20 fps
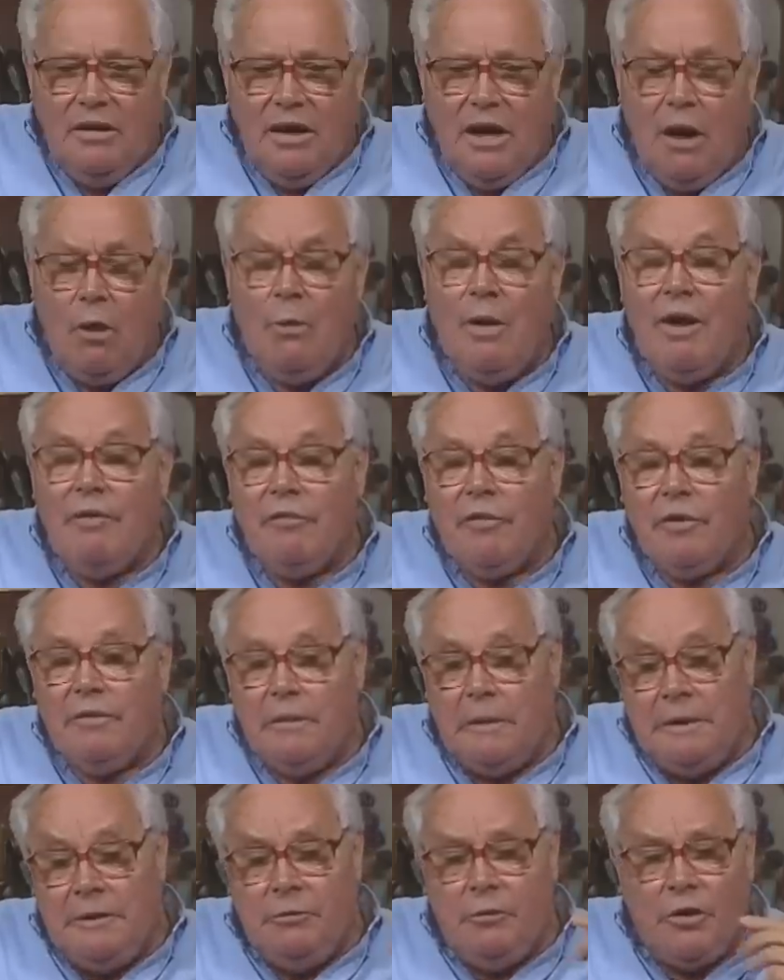However,
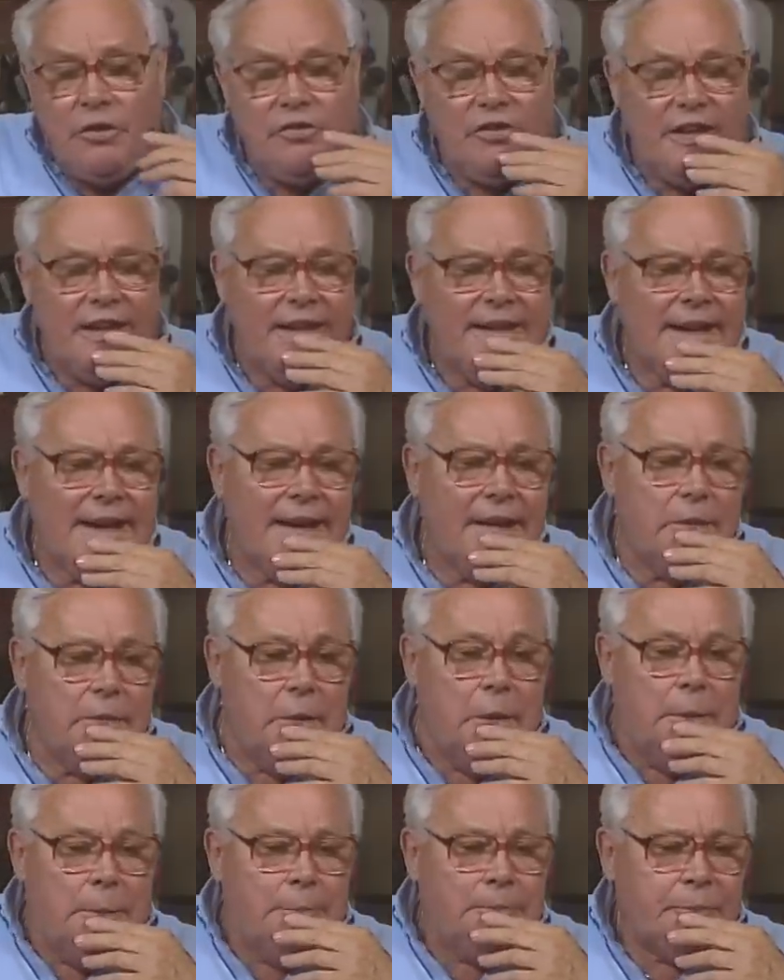it was in a
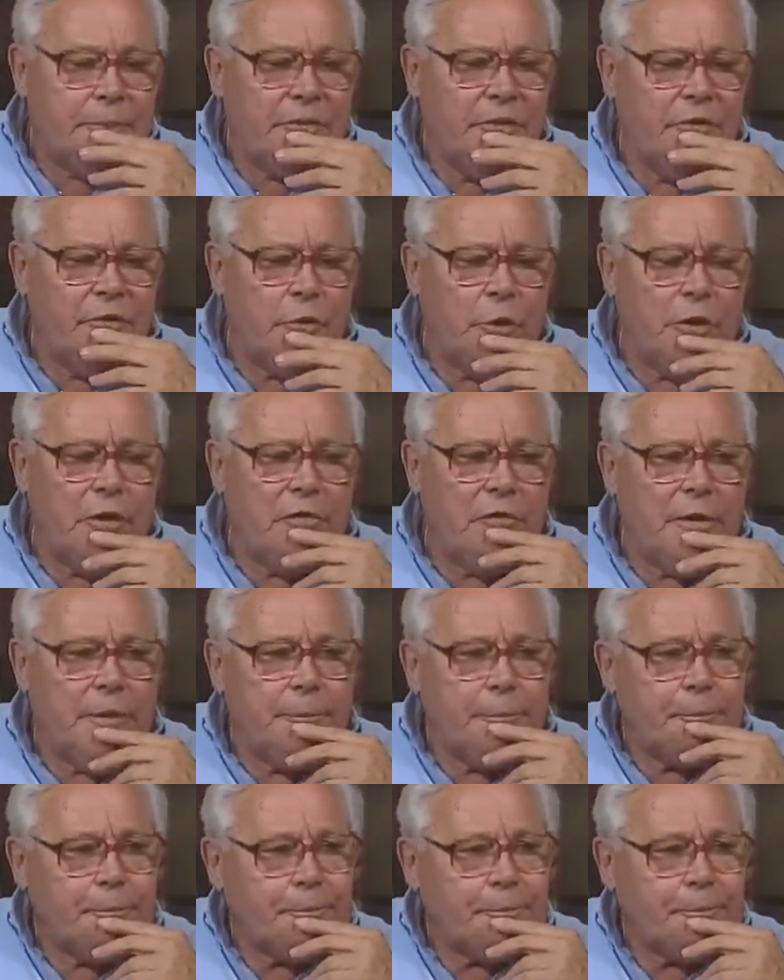sort of a